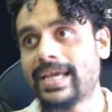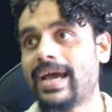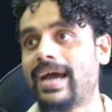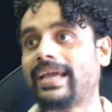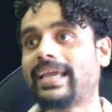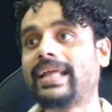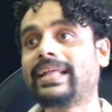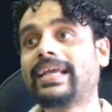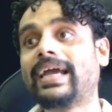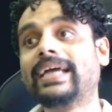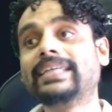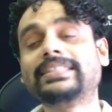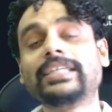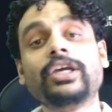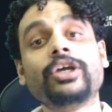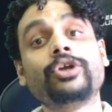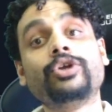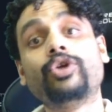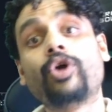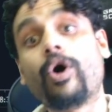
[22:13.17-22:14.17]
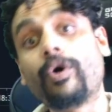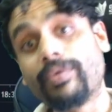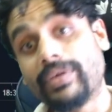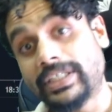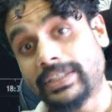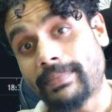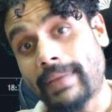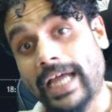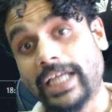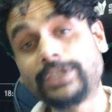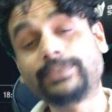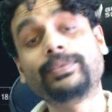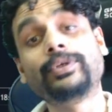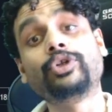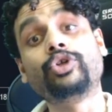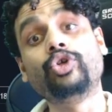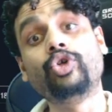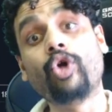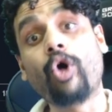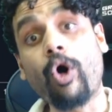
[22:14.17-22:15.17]
Again, guys, your risk management,
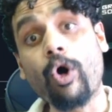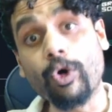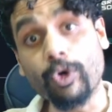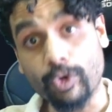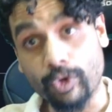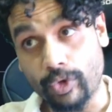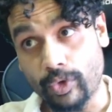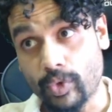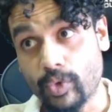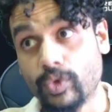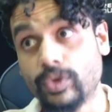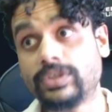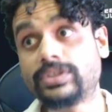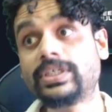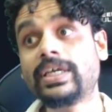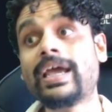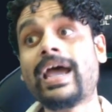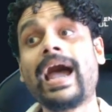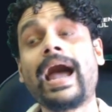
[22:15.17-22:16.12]
your rules.